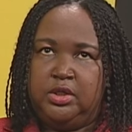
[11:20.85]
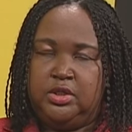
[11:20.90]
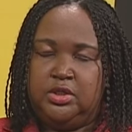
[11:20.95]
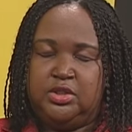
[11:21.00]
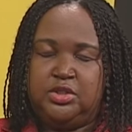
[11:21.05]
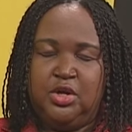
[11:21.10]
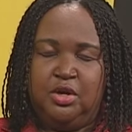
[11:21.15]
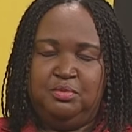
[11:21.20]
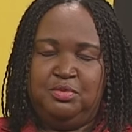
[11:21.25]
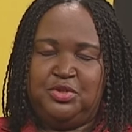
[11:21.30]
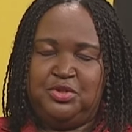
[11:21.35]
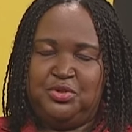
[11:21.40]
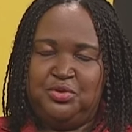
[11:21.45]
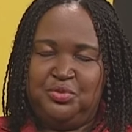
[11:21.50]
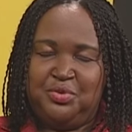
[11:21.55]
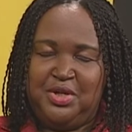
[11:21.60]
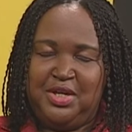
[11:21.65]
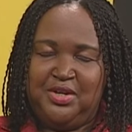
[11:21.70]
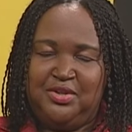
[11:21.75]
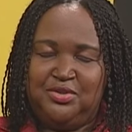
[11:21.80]
some
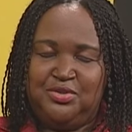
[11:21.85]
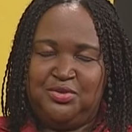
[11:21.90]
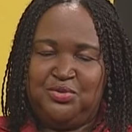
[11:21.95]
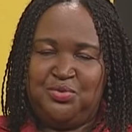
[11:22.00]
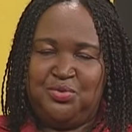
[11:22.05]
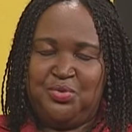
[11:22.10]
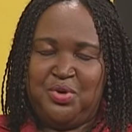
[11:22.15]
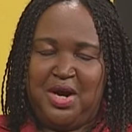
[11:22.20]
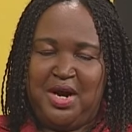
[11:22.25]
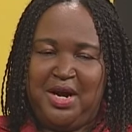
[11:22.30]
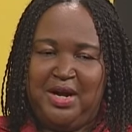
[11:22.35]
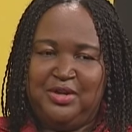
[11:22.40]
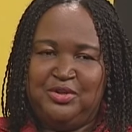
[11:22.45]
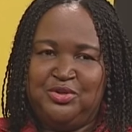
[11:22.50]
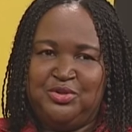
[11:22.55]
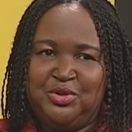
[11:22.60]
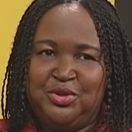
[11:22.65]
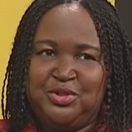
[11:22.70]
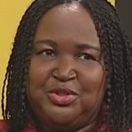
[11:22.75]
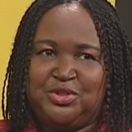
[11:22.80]
students who are
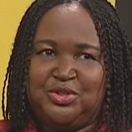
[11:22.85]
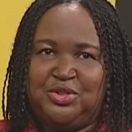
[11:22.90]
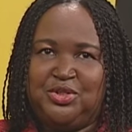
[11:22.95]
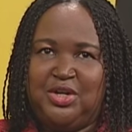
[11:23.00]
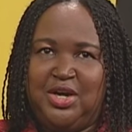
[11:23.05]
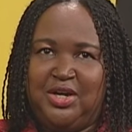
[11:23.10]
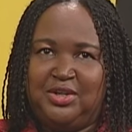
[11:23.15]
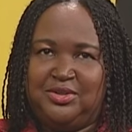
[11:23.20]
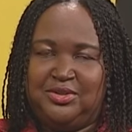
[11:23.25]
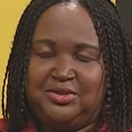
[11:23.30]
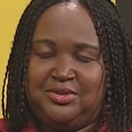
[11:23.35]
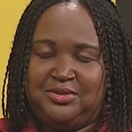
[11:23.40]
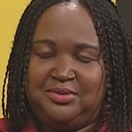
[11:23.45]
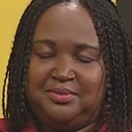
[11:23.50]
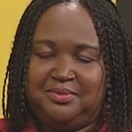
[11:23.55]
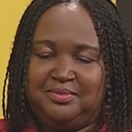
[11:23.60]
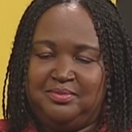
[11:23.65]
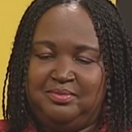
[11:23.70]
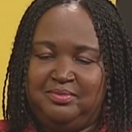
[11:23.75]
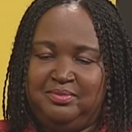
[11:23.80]
just not
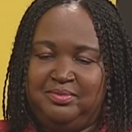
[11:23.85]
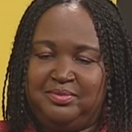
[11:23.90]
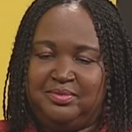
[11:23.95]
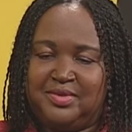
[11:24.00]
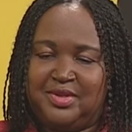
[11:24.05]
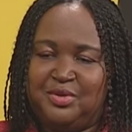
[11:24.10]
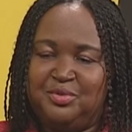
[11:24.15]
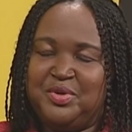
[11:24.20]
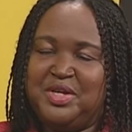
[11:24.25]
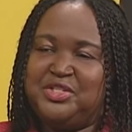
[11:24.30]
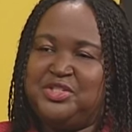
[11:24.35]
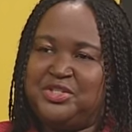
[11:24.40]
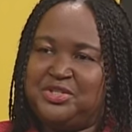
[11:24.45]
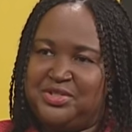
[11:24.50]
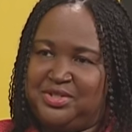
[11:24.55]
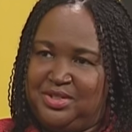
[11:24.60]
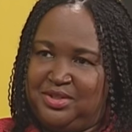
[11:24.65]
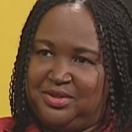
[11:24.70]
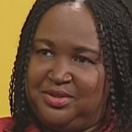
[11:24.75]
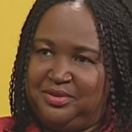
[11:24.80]

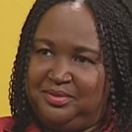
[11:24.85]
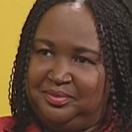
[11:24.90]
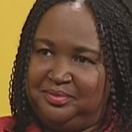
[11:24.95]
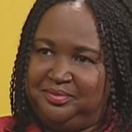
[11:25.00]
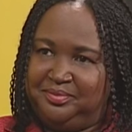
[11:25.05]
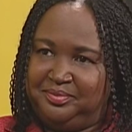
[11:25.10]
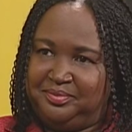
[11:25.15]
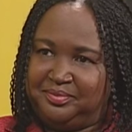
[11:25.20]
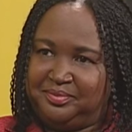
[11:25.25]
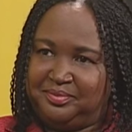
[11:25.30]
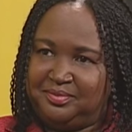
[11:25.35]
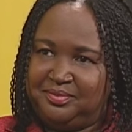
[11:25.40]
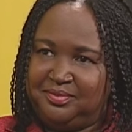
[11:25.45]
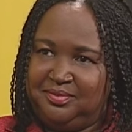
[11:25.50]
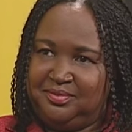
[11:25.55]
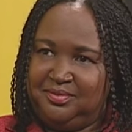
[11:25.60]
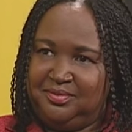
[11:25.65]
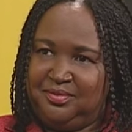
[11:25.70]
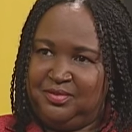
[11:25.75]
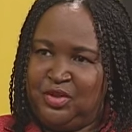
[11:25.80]
registered.
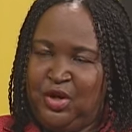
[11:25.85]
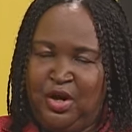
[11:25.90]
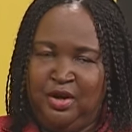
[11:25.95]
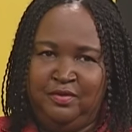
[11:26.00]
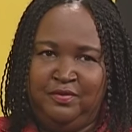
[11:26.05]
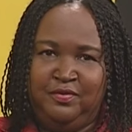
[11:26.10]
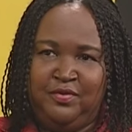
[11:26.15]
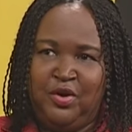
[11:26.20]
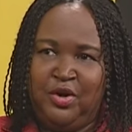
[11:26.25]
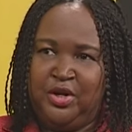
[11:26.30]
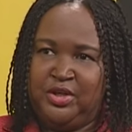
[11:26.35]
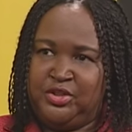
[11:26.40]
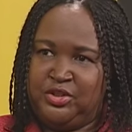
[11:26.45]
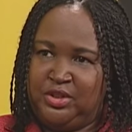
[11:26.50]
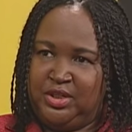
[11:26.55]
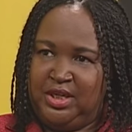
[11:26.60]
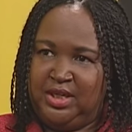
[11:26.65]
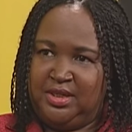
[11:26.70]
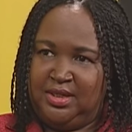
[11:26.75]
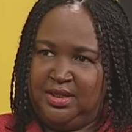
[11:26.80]

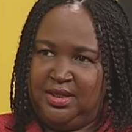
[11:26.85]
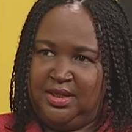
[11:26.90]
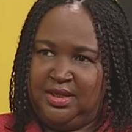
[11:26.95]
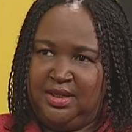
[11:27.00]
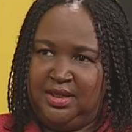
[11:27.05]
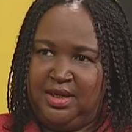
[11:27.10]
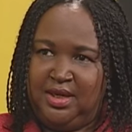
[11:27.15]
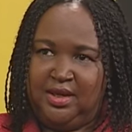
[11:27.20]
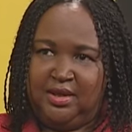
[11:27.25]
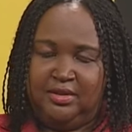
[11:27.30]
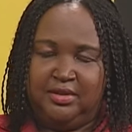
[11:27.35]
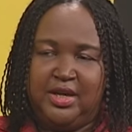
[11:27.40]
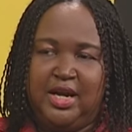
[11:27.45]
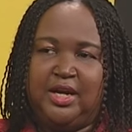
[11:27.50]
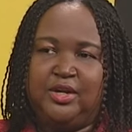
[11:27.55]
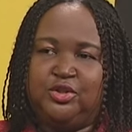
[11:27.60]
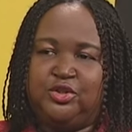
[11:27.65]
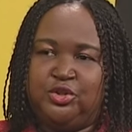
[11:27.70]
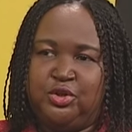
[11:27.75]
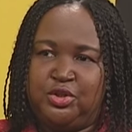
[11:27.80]
Unfortunately, they
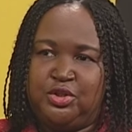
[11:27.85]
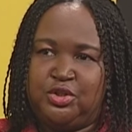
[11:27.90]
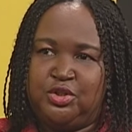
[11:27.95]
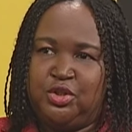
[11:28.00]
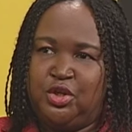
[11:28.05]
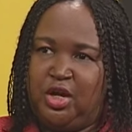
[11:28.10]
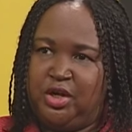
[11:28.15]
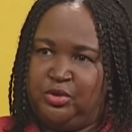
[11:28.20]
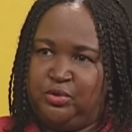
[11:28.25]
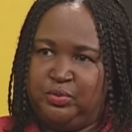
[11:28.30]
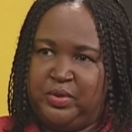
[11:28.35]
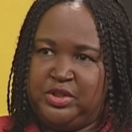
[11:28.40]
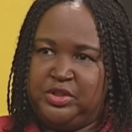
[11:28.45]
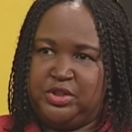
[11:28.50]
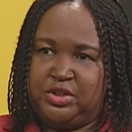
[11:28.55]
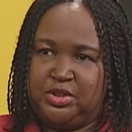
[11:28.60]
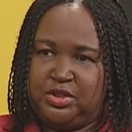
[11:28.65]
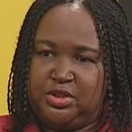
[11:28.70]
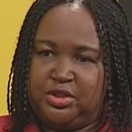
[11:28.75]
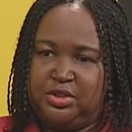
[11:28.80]
are just not
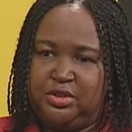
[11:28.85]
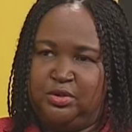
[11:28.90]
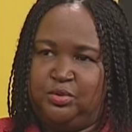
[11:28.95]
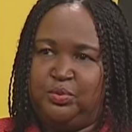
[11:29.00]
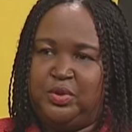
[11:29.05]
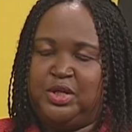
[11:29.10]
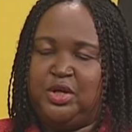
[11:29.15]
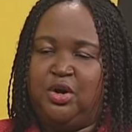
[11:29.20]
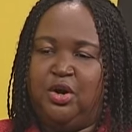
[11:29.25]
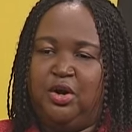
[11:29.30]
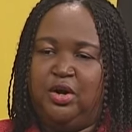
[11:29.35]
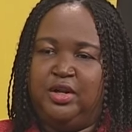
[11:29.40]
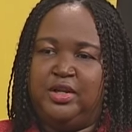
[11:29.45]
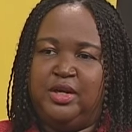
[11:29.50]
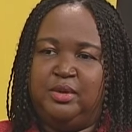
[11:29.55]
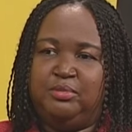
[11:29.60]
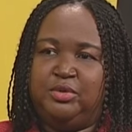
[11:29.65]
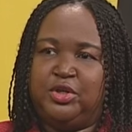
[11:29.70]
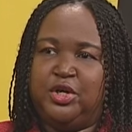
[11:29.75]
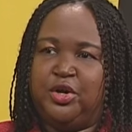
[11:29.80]
registered. We call
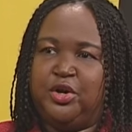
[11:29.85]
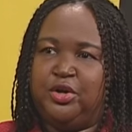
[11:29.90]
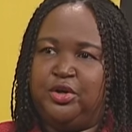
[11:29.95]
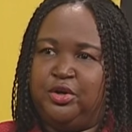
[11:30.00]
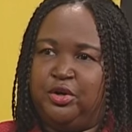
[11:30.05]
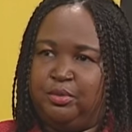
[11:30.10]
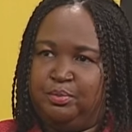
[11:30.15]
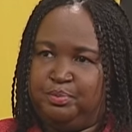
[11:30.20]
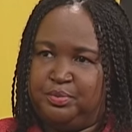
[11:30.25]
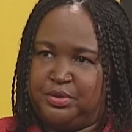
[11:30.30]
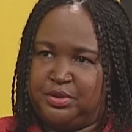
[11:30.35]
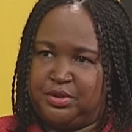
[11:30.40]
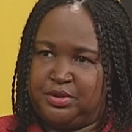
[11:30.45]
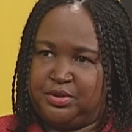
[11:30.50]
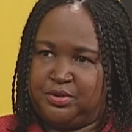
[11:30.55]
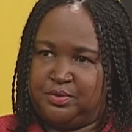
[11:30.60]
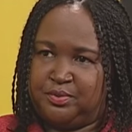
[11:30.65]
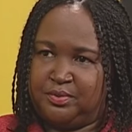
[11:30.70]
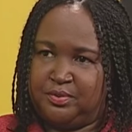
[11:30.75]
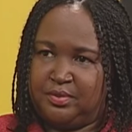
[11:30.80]
them
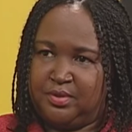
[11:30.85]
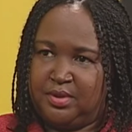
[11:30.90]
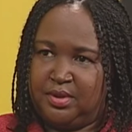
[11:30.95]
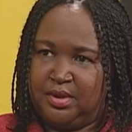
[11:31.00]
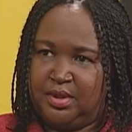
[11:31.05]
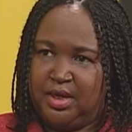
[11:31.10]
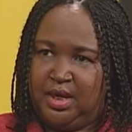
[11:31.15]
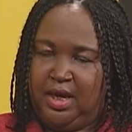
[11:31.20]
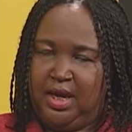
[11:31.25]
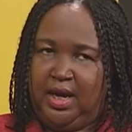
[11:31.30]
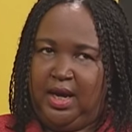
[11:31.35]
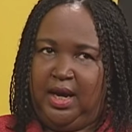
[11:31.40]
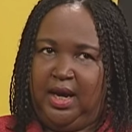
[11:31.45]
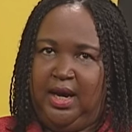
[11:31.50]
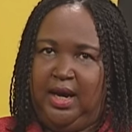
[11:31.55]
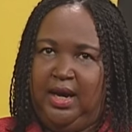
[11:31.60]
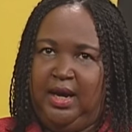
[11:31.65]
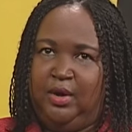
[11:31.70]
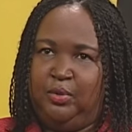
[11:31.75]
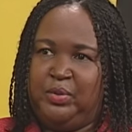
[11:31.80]
turn-ups.
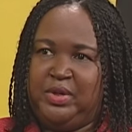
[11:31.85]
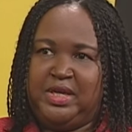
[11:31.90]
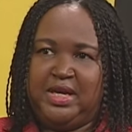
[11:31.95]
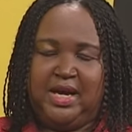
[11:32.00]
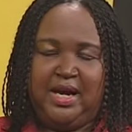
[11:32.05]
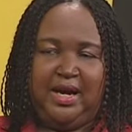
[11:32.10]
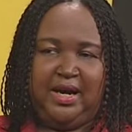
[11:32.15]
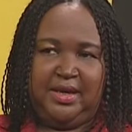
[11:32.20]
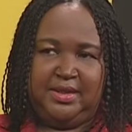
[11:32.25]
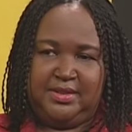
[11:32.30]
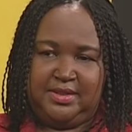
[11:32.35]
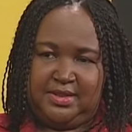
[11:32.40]
We can't